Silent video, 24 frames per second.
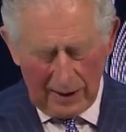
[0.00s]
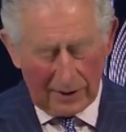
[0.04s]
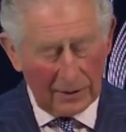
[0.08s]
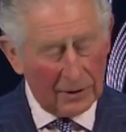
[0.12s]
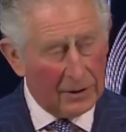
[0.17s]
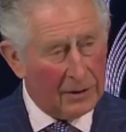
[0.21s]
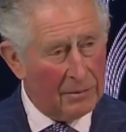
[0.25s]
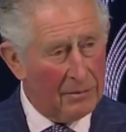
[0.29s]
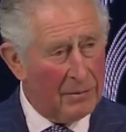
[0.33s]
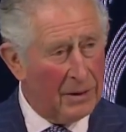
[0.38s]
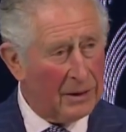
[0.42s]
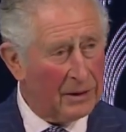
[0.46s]
I
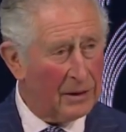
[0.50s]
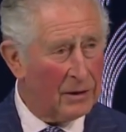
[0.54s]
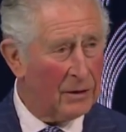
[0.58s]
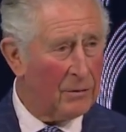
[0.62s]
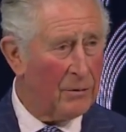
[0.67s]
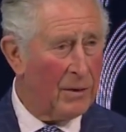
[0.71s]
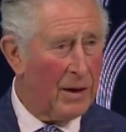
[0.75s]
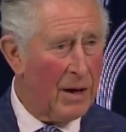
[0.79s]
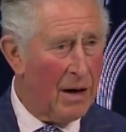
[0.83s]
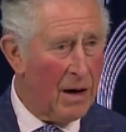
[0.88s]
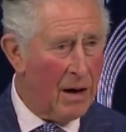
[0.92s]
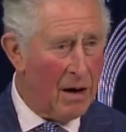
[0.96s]
submit
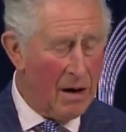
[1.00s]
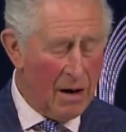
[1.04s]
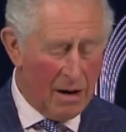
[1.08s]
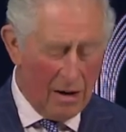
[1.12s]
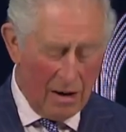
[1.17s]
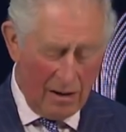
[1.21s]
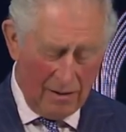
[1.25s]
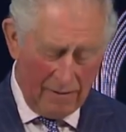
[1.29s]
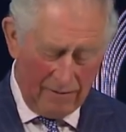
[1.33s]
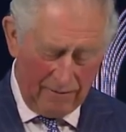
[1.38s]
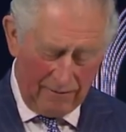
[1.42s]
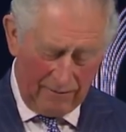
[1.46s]
that we
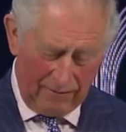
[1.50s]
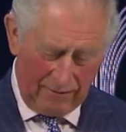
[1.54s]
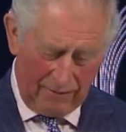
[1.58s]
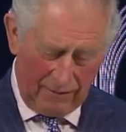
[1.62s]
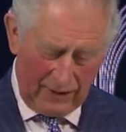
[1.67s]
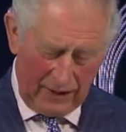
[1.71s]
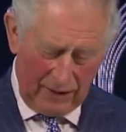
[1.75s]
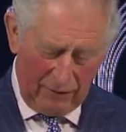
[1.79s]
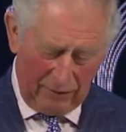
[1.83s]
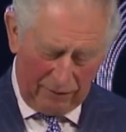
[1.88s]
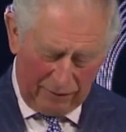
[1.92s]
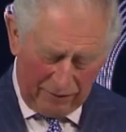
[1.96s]
are,
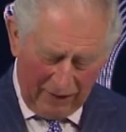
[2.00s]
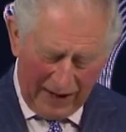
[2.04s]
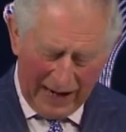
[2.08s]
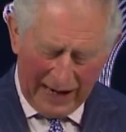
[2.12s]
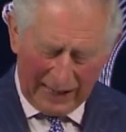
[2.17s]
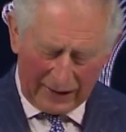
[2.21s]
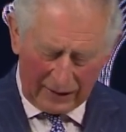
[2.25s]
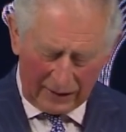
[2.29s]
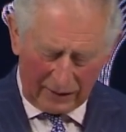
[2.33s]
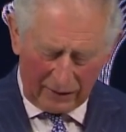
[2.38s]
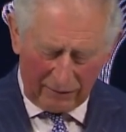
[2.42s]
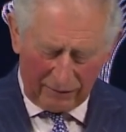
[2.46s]
in
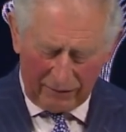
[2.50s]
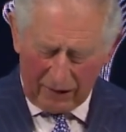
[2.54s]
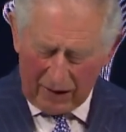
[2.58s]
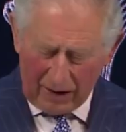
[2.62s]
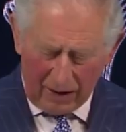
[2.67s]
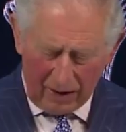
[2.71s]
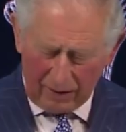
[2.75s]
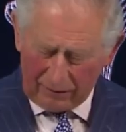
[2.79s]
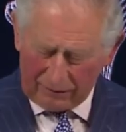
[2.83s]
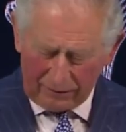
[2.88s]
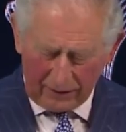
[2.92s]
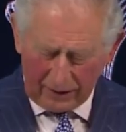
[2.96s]
fact,
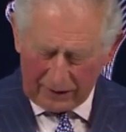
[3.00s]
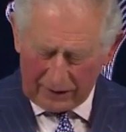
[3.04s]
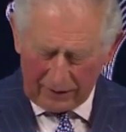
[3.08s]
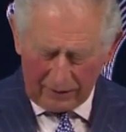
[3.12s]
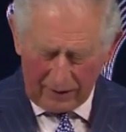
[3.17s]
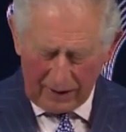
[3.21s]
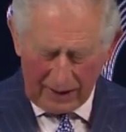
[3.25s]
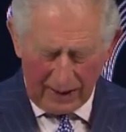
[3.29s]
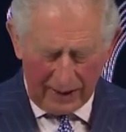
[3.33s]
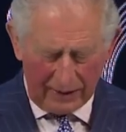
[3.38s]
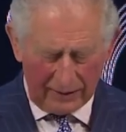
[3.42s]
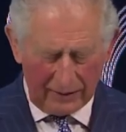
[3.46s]
far
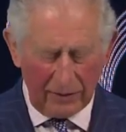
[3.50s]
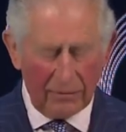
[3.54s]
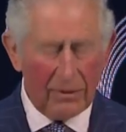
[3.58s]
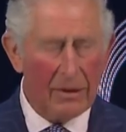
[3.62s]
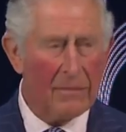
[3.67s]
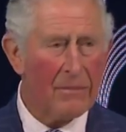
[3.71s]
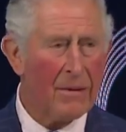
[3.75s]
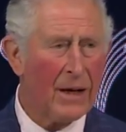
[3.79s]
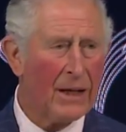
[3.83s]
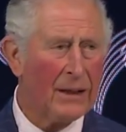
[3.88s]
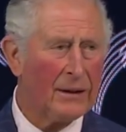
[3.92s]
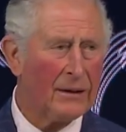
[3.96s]
further ahead
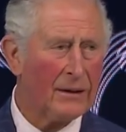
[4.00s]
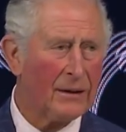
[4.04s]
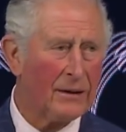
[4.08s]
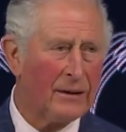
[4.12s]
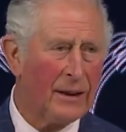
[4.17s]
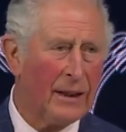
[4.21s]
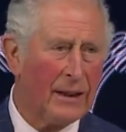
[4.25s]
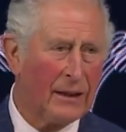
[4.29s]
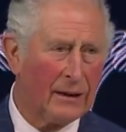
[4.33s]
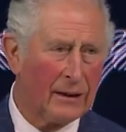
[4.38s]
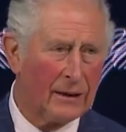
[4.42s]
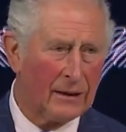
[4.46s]
than we might
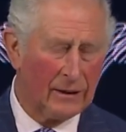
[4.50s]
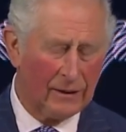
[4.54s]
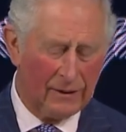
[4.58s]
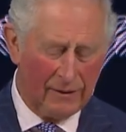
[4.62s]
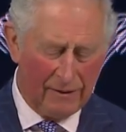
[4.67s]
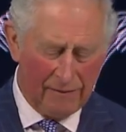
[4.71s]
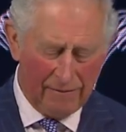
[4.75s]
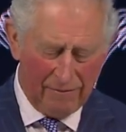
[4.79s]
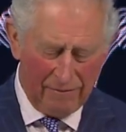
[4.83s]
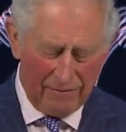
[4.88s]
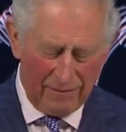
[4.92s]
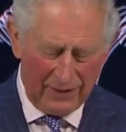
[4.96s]
think,
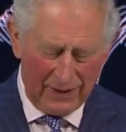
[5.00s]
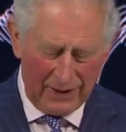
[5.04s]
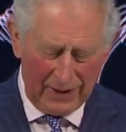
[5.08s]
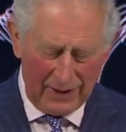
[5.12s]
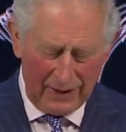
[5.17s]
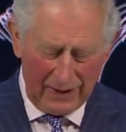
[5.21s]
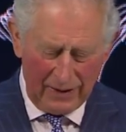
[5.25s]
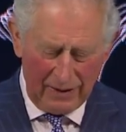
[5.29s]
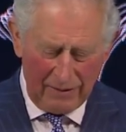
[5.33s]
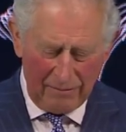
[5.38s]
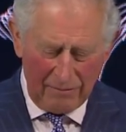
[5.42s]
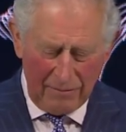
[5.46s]

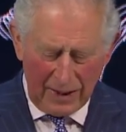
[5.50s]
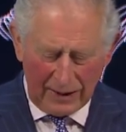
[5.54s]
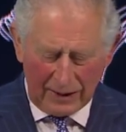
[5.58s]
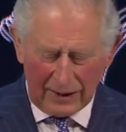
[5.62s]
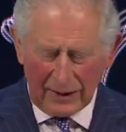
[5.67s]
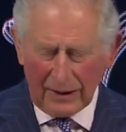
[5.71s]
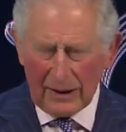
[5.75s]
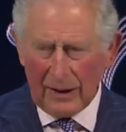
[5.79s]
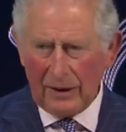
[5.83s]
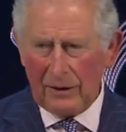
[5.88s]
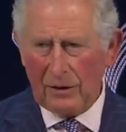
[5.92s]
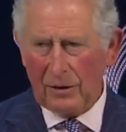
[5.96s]

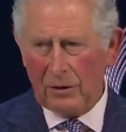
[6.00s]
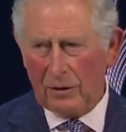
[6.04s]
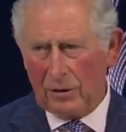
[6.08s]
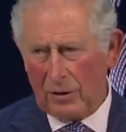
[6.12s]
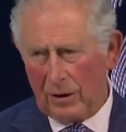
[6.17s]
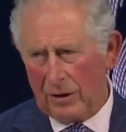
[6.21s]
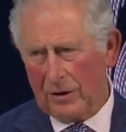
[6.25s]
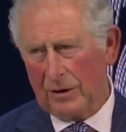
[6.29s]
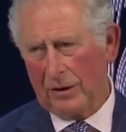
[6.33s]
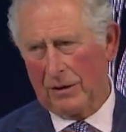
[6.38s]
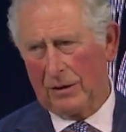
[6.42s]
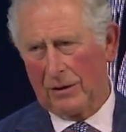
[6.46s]
making it
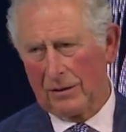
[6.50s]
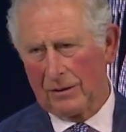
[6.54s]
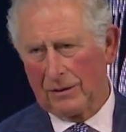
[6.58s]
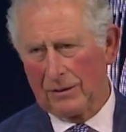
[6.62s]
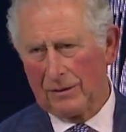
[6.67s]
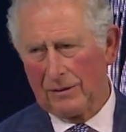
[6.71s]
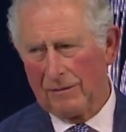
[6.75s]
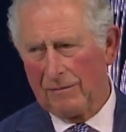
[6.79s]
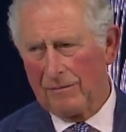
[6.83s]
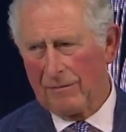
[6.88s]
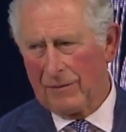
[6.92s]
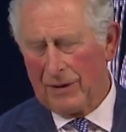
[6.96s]

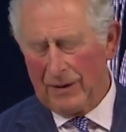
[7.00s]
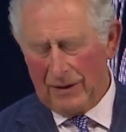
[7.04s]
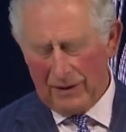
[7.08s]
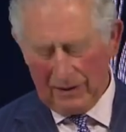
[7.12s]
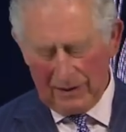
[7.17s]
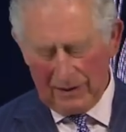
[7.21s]
critical